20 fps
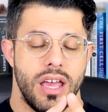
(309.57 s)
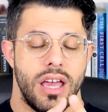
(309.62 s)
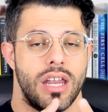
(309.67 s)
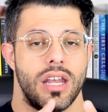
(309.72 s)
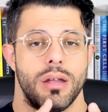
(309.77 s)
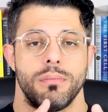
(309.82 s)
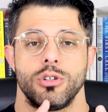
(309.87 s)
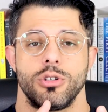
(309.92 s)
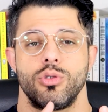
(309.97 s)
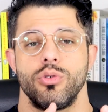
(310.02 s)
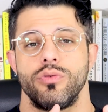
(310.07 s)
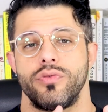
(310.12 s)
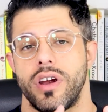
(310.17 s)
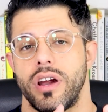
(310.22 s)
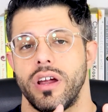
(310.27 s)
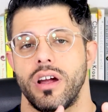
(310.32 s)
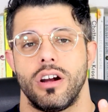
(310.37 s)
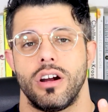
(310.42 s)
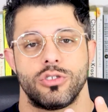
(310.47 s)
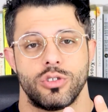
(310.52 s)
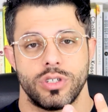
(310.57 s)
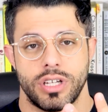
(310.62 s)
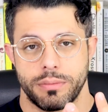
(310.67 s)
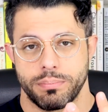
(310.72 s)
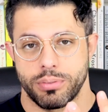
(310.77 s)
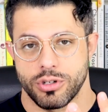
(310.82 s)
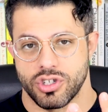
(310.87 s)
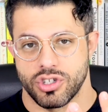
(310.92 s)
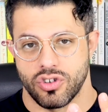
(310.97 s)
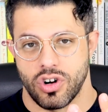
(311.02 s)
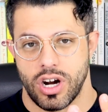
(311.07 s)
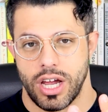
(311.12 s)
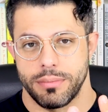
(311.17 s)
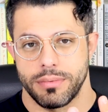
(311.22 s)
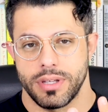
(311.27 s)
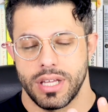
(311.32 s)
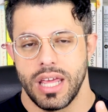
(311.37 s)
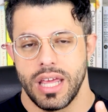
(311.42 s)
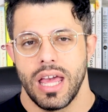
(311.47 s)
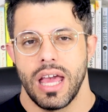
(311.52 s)
and number two, very hard to get
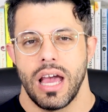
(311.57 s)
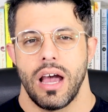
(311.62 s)
prescribed.